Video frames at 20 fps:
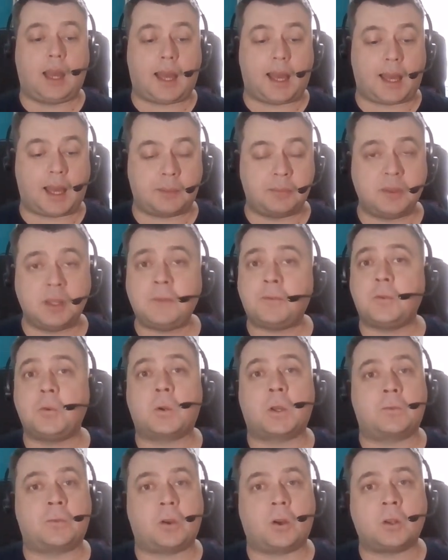I believe you
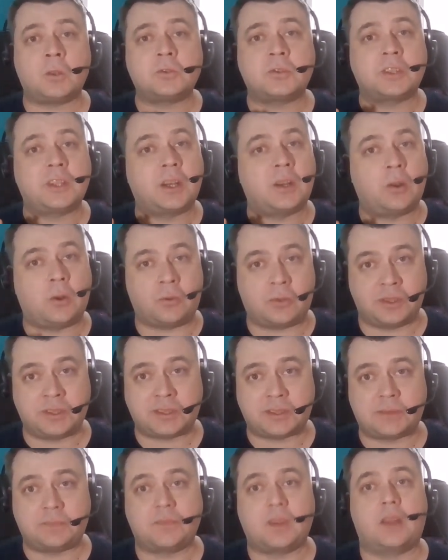have already
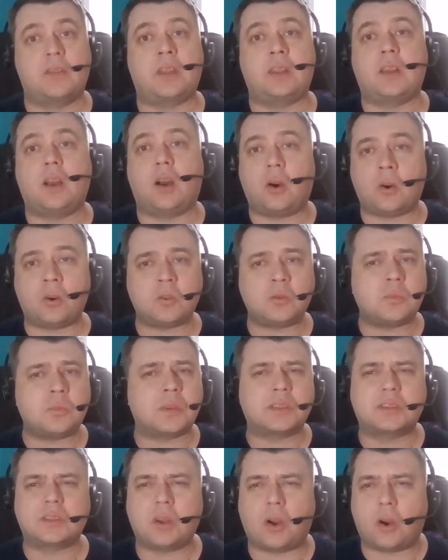noticed that
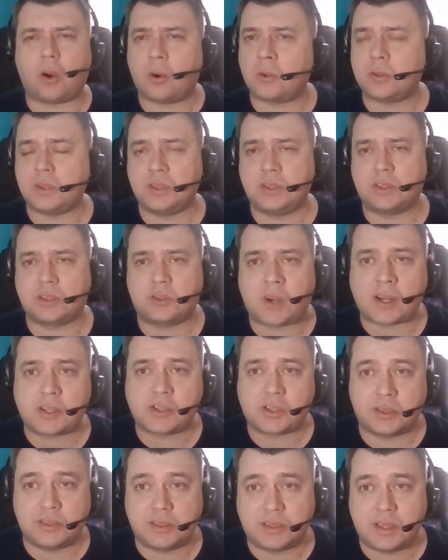almost all
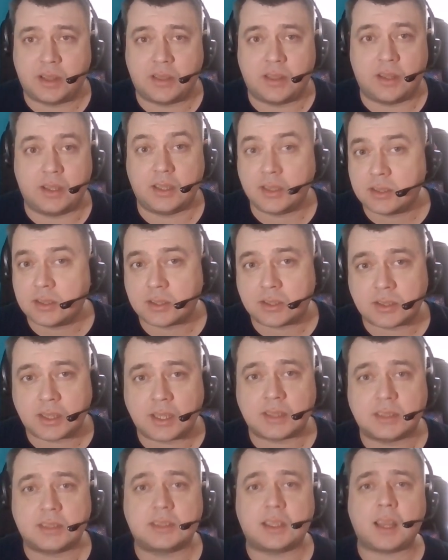instructions in the
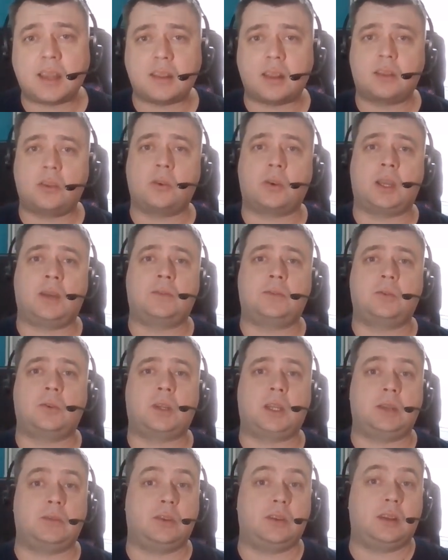internet say that you have to
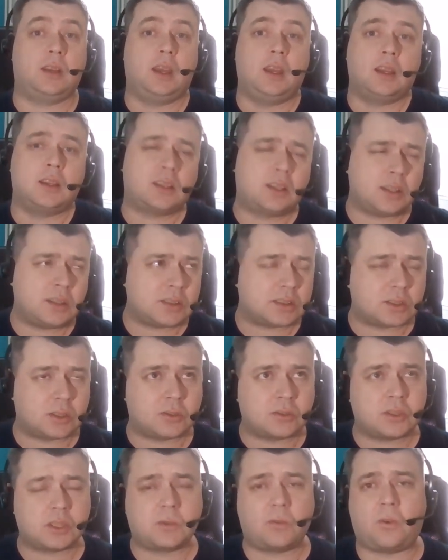have a key
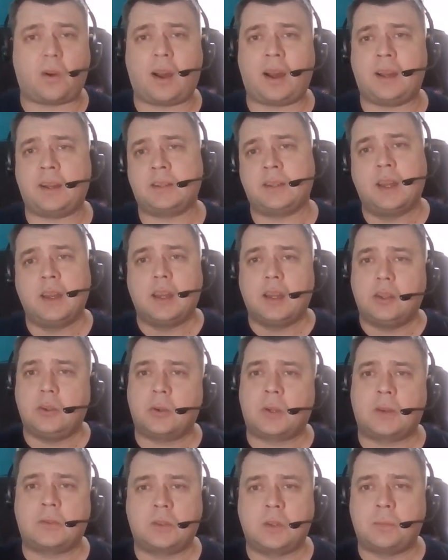storage file, you
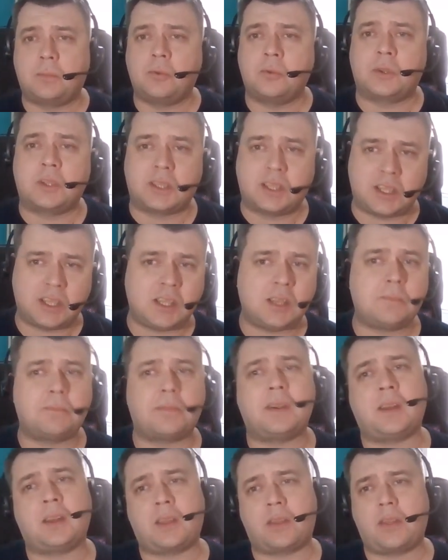have to put a key
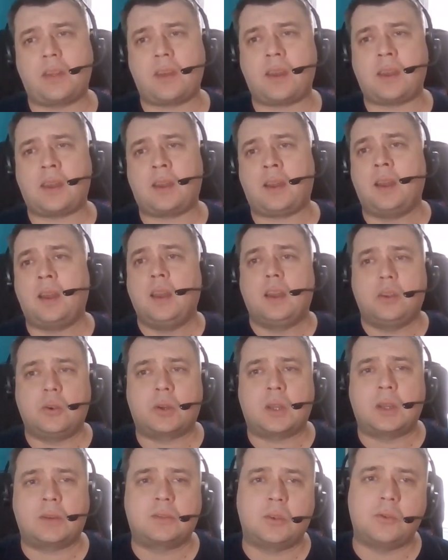pair there, you
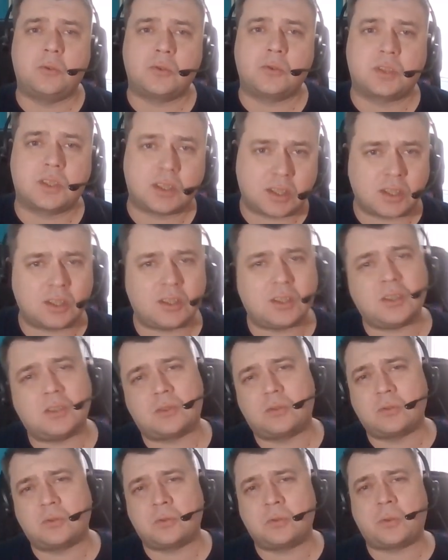have to use a key
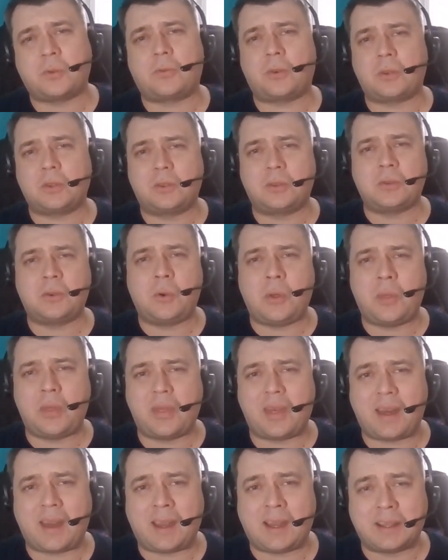tool for doing
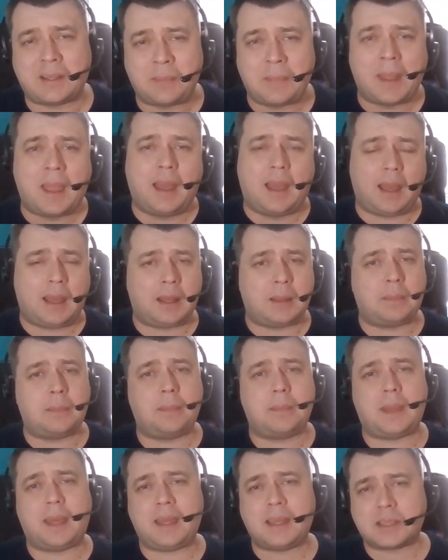that,
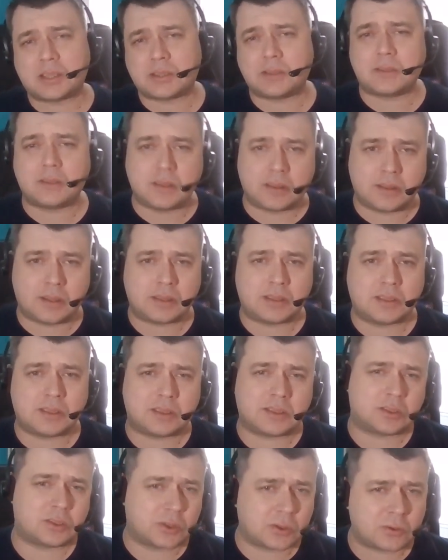and actually this
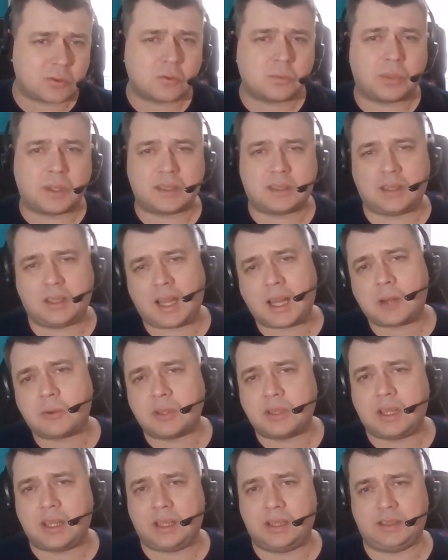is true, but
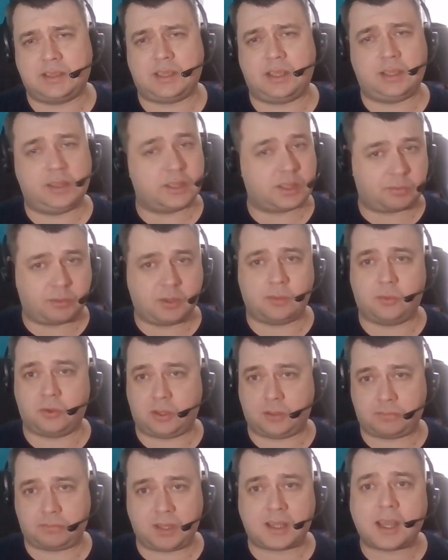nowadays in the Spring Boot
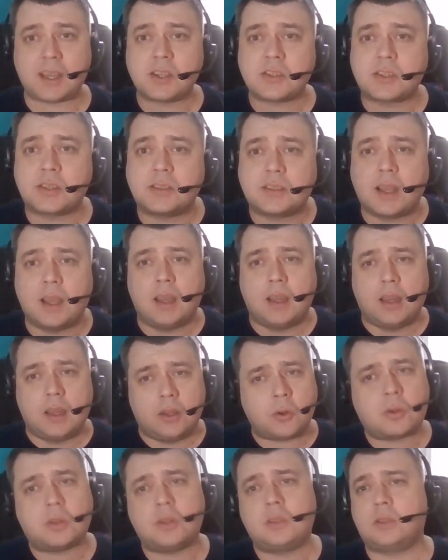applications
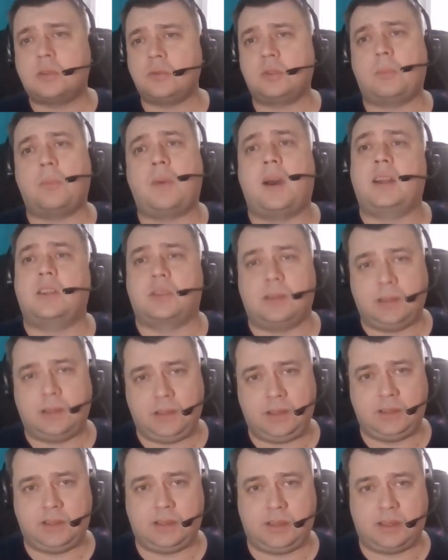you can do it much
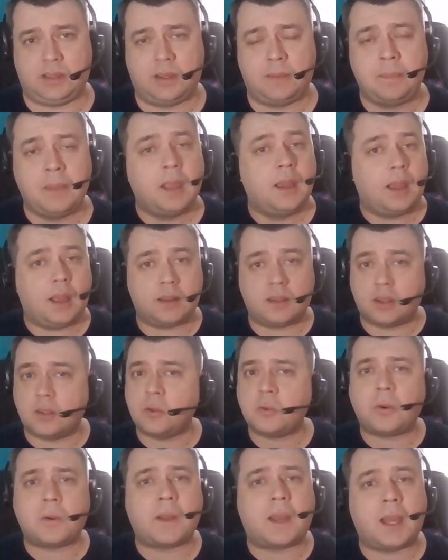easier, and
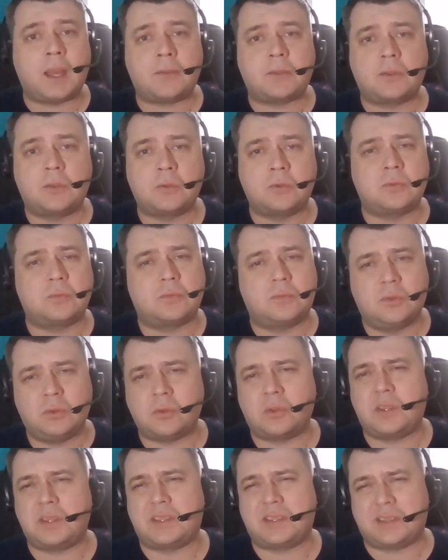you don't have to do
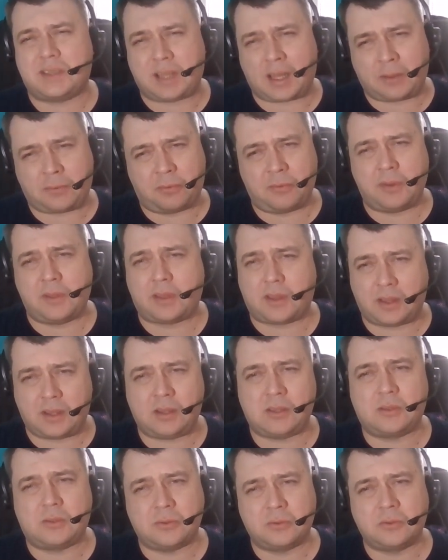this stuff with
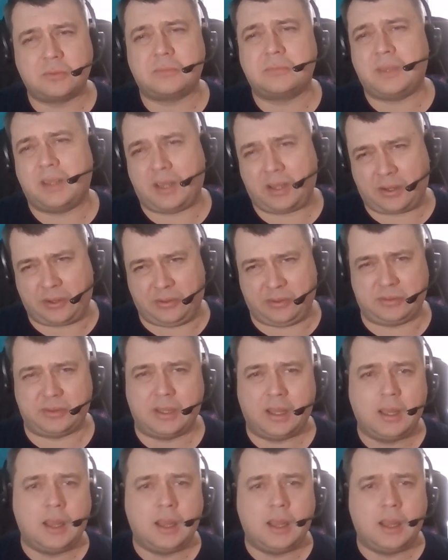key tool at all.